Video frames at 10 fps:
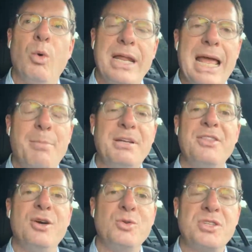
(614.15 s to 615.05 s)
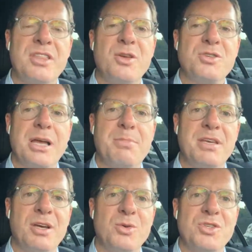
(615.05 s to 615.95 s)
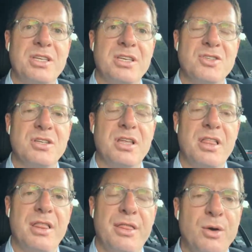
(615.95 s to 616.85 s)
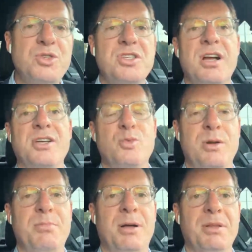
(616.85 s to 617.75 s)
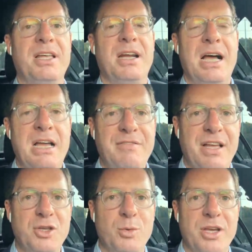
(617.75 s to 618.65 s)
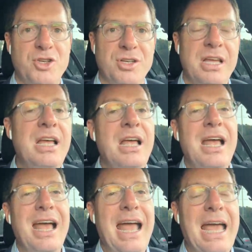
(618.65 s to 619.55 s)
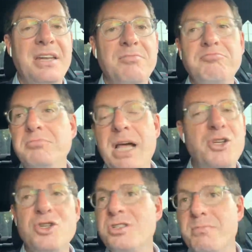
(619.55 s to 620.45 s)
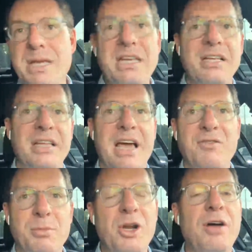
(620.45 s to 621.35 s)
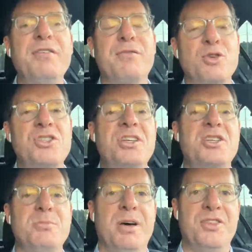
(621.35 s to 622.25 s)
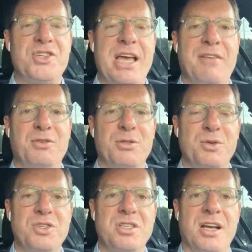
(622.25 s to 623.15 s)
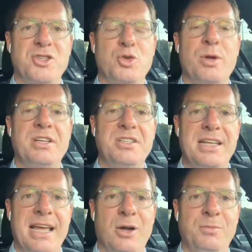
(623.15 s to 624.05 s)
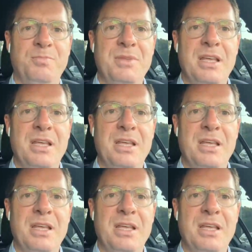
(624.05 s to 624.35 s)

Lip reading: What happened in those IPOs is those stocks went public at a high valuation, and not just immediately after, but often for 6 months after, those stocks traded down.